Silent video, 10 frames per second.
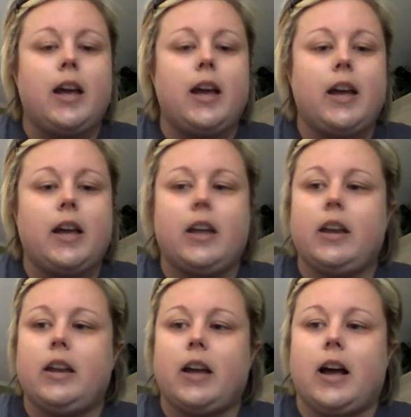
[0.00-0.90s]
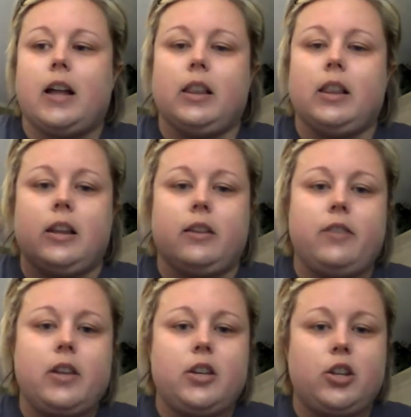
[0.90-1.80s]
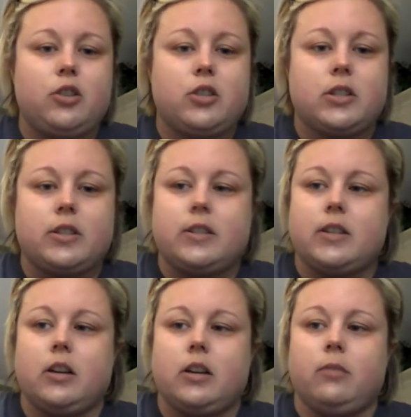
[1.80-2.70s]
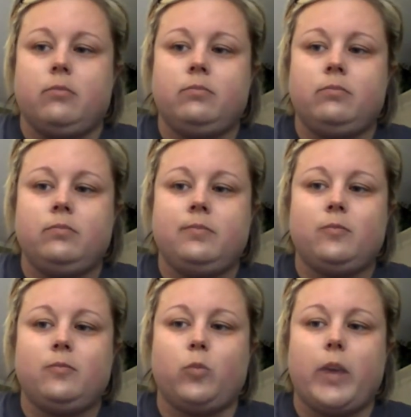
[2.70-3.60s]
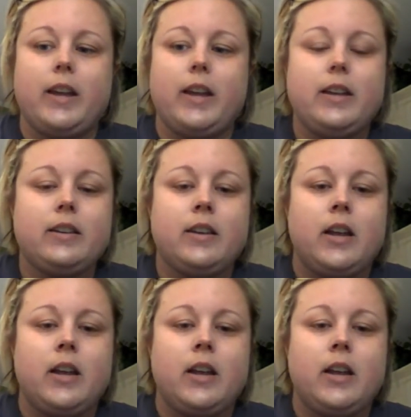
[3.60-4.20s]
and I love it. You just wet it,